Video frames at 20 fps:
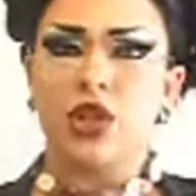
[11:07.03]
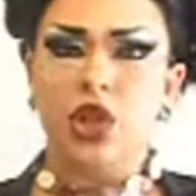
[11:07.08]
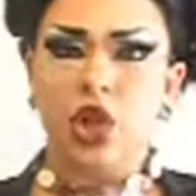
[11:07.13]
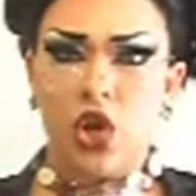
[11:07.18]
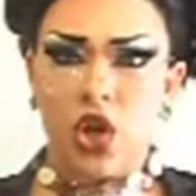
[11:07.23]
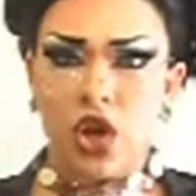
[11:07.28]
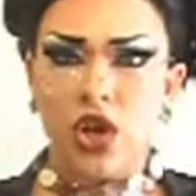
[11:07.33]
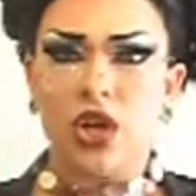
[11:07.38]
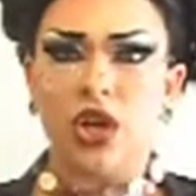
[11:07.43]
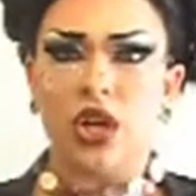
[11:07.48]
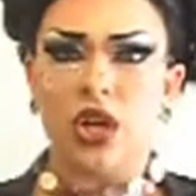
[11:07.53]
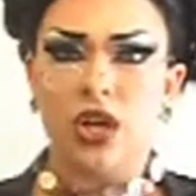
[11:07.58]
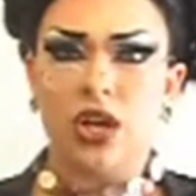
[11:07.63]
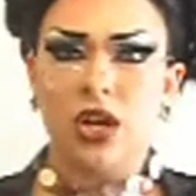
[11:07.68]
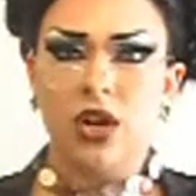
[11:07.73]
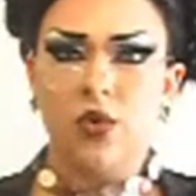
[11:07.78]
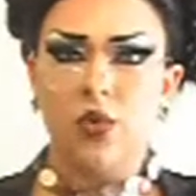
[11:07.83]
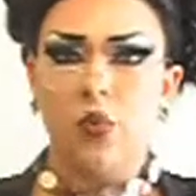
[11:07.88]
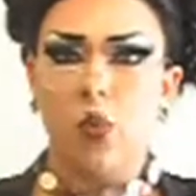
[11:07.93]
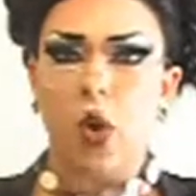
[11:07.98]
look
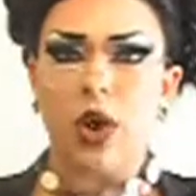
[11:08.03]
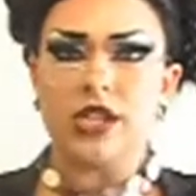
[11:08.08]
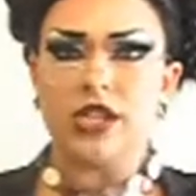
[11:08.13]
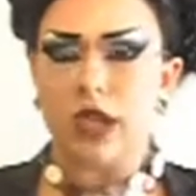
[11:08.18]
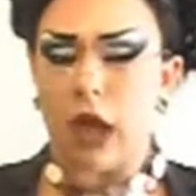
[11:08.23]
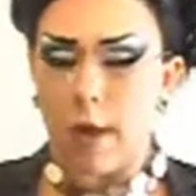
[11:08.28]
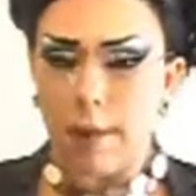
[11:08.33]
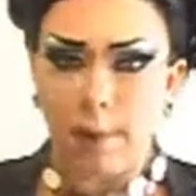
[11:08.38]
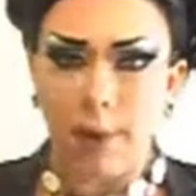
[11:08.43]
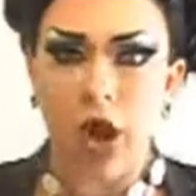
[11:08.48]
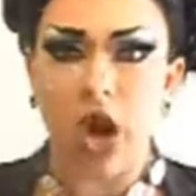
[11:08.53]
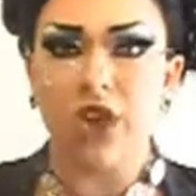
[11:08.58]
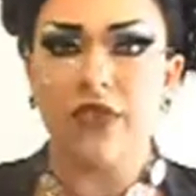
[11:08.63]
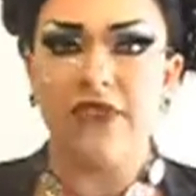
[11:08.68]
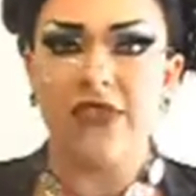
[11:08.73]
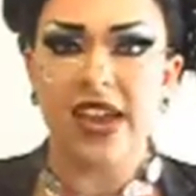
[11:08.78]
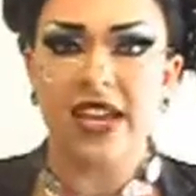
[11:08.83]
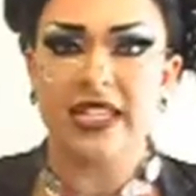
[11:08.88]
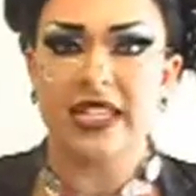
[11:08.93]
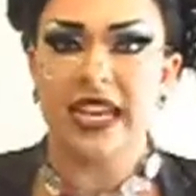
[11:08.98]
was
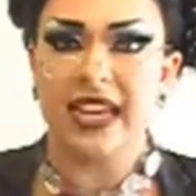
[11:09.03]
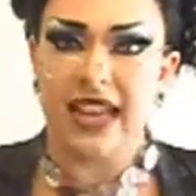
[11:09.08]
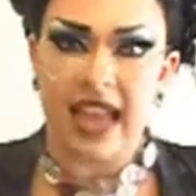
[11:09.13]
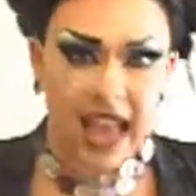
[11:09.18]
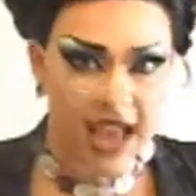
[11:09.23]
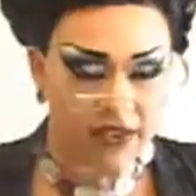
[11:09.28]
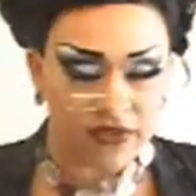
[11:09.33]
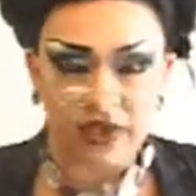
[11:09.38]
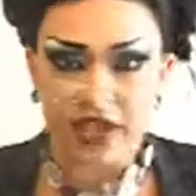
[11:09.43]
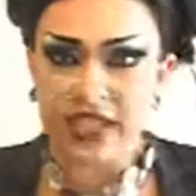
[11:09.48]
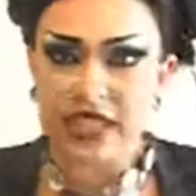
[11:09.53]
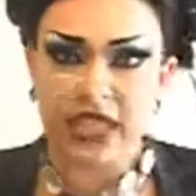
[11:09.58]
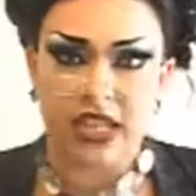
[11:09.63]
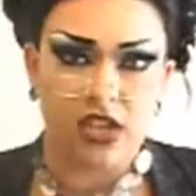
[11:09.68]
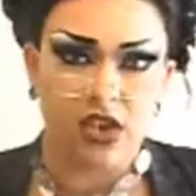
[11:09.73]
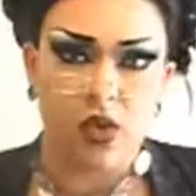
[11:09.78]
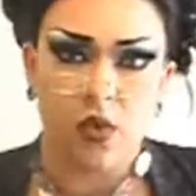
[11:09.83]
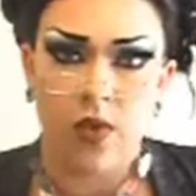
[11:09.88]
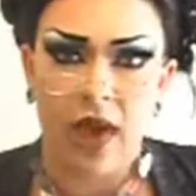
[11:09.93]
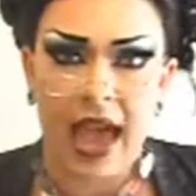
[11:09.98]
perfect in every
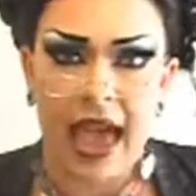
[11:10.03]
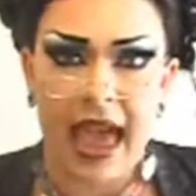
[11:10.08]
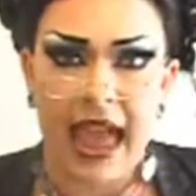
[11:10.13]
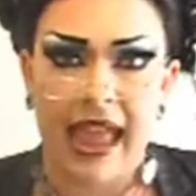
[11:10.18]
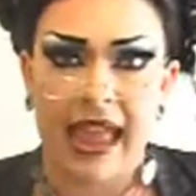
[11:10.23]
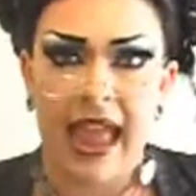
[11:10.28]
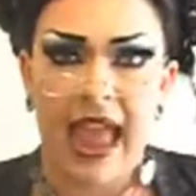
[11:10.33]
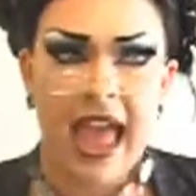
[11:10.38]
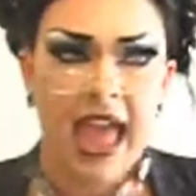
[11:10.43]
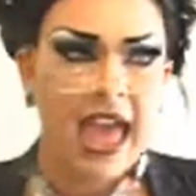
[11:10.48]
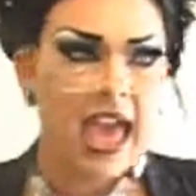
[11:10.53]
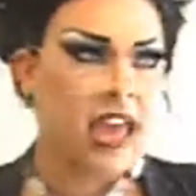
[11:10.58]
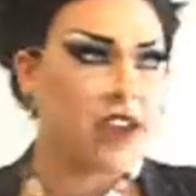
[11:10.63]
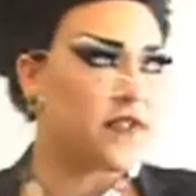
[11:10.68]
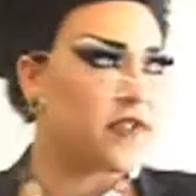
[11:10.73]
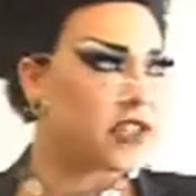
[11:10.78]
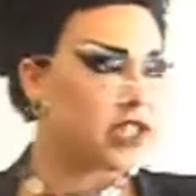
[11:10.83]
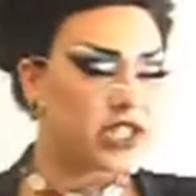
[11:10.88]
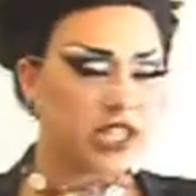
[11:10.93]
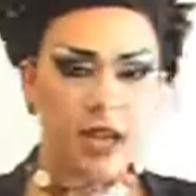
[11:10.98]
single way, and
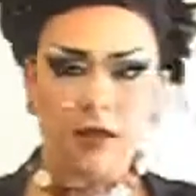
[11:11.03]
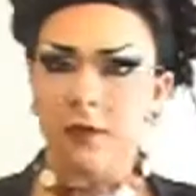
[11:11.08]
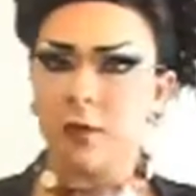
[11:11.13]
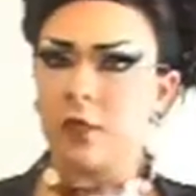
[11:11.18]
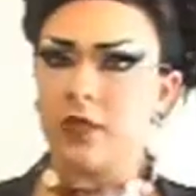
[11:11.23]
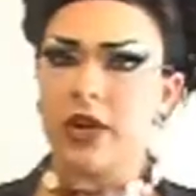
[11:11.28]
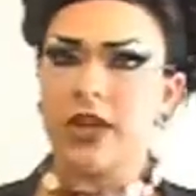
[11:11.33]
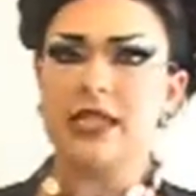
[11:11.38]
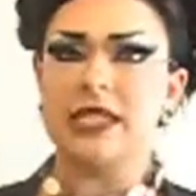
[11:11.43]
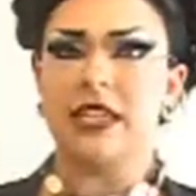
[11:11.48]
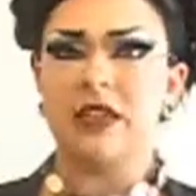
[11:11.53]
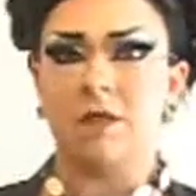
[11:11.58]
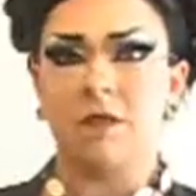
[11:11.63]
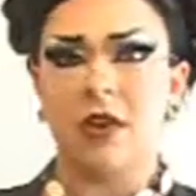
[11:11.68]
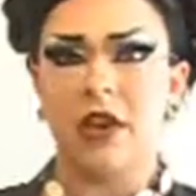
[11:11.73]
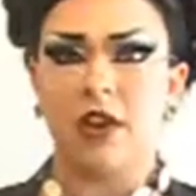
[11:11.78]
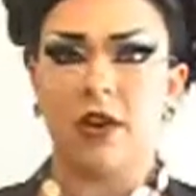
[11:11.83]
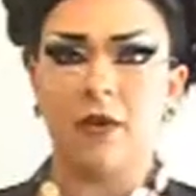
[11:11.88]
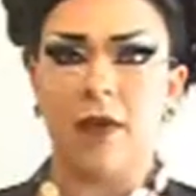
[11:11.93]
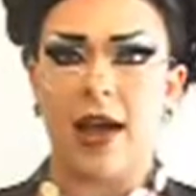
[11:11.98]
for some reason,
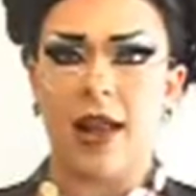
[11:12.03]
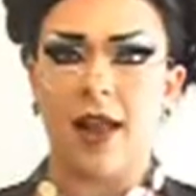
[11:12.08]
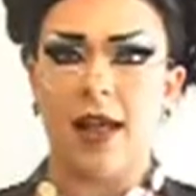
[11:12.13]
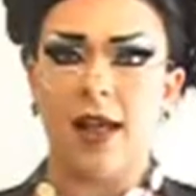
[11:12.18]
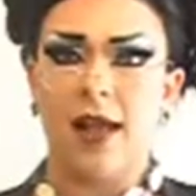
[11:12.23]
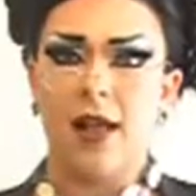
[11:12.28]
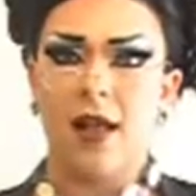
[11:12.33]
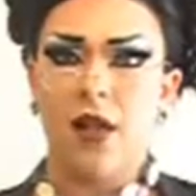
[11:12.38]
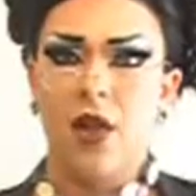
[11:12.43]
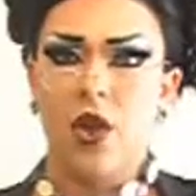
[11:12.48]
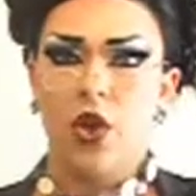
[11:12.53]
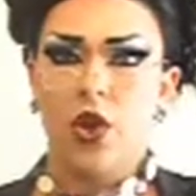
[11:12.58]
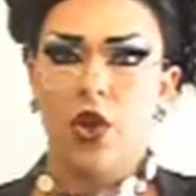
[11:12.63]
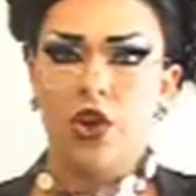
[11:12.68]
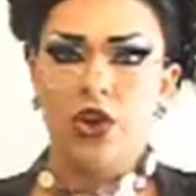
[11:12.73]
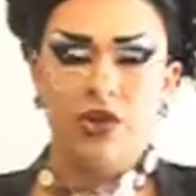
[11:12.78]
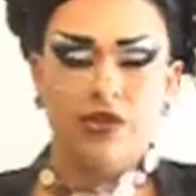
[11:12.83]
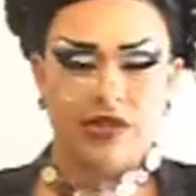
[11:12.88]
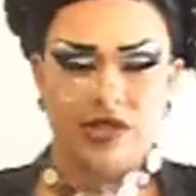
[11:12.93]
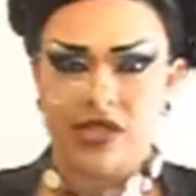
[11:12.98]
Pirouetta,
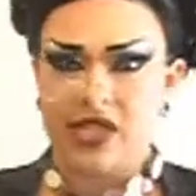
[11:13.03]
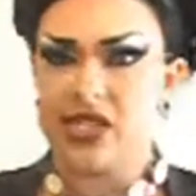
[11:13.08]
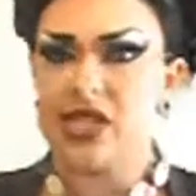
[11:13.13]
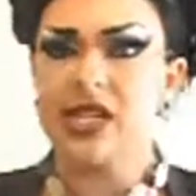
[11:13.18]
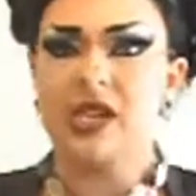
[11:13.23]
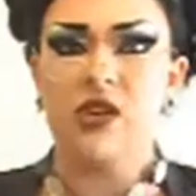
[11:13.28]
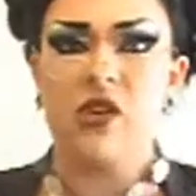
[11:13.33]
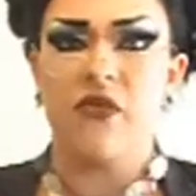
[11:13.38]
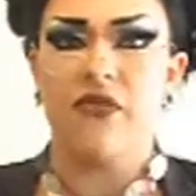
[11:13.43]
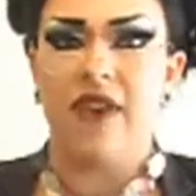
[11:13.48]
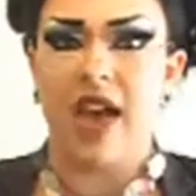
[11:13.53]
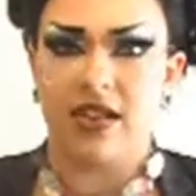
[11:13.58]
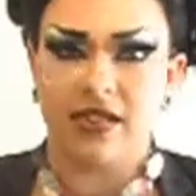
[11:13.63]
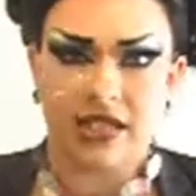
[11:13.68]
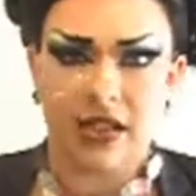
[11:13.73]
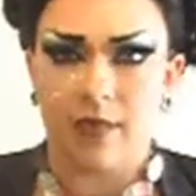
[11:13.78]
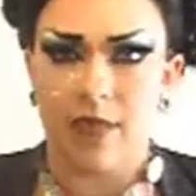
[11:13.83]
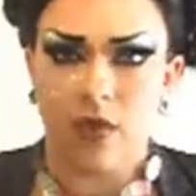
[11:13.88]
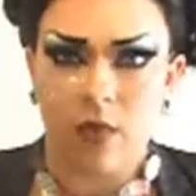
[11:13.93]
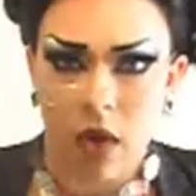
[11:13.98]
you still found
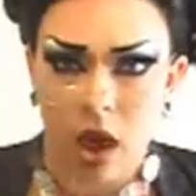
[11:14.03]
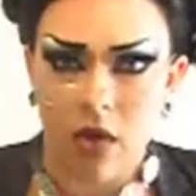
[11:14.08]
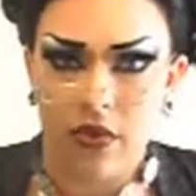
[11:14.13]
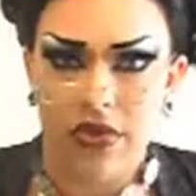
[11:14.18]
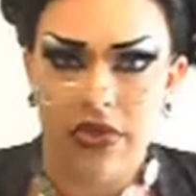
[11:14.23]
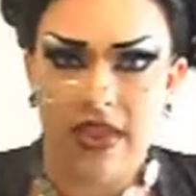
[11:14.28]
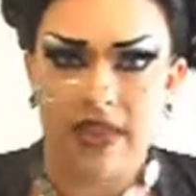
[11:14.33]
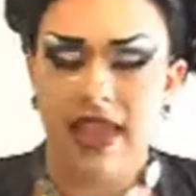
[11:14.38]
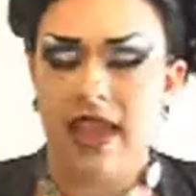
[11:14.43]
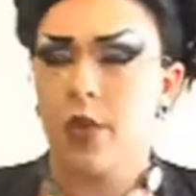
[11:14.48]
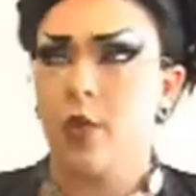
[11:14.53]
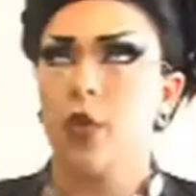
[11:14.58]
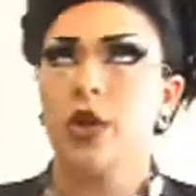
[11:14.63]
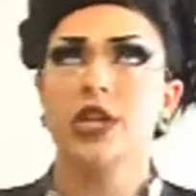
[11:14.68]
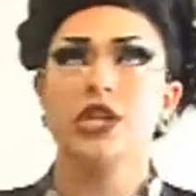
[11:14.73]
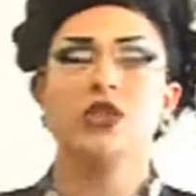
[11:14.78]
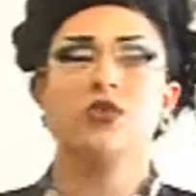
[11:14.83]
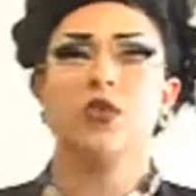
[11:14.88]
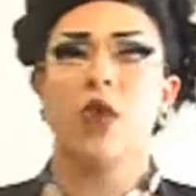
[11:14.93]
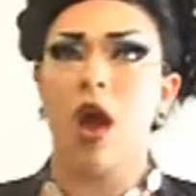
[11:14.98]
something wrong with it. Like, what
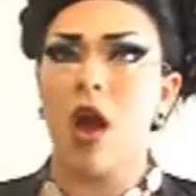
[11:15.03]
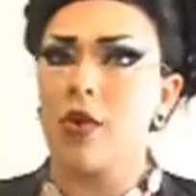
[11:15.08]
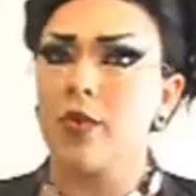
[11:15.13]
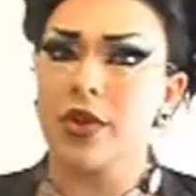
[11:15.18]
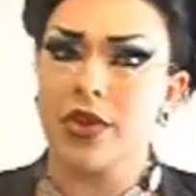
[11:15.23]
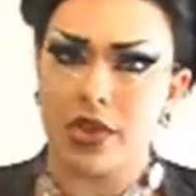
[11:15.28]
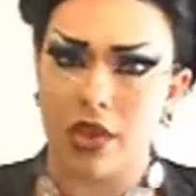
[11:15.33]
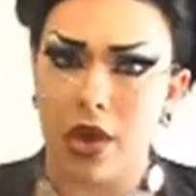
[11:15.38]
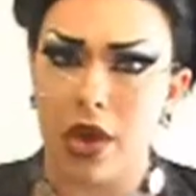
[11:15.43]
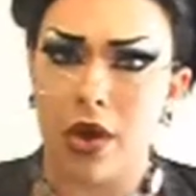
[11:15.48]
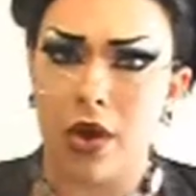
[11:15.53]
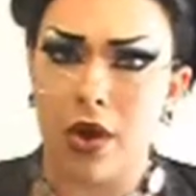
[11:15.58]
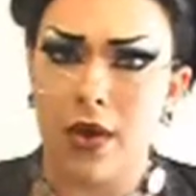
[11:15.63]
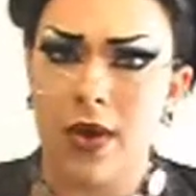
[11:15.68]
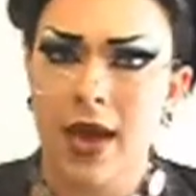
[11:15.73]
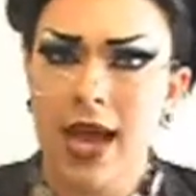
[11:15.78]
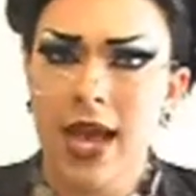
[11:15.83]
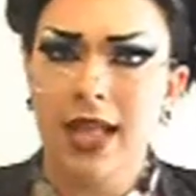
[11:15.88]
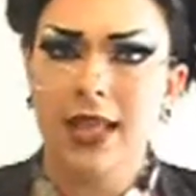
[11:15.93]
is wrong with you?